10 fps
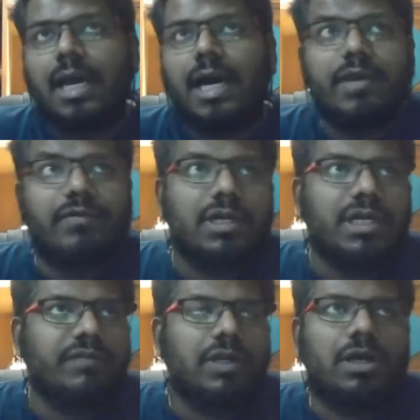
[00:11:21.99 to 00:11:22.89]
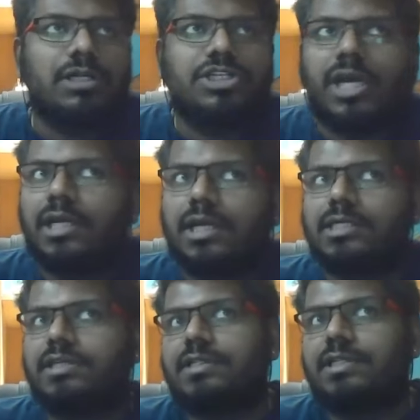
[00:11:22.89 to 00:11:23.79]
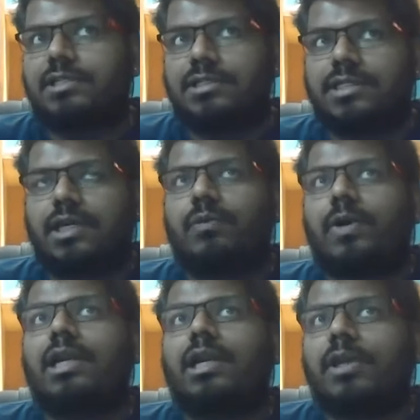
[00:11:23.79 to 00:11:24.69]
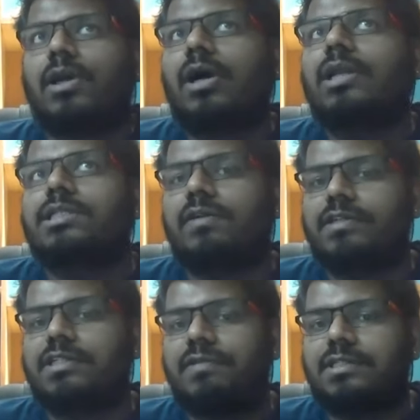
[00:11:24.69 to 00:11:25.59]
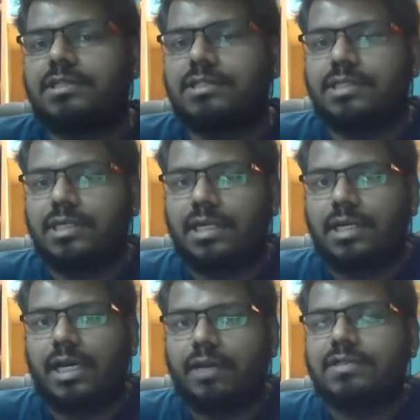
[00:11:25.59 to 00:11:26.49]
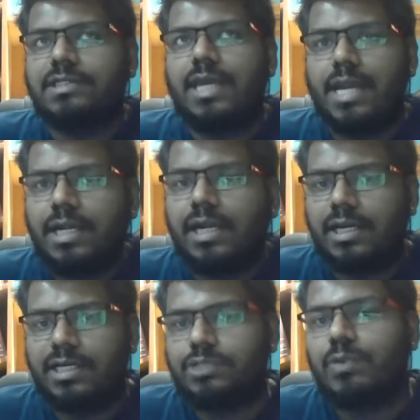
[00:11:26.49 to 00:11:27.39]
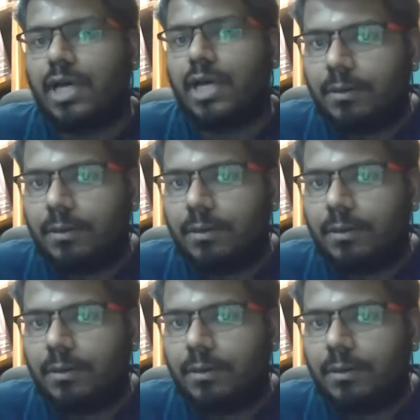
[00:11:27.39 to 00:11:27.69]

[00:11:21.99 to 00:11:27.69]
I wouldn't even call China a civilizational state, while it may call itself a civilization state. I would say India is one.